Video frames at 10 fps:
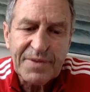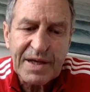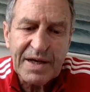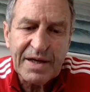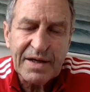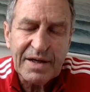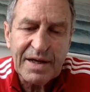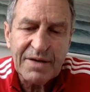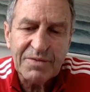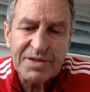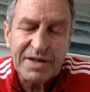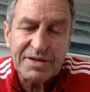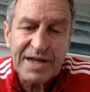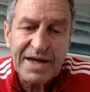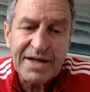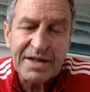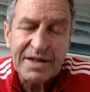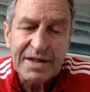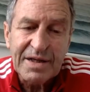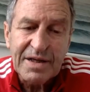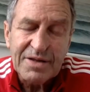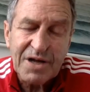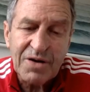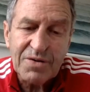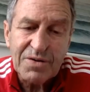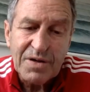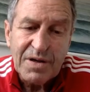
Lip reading: And it was outstanding. So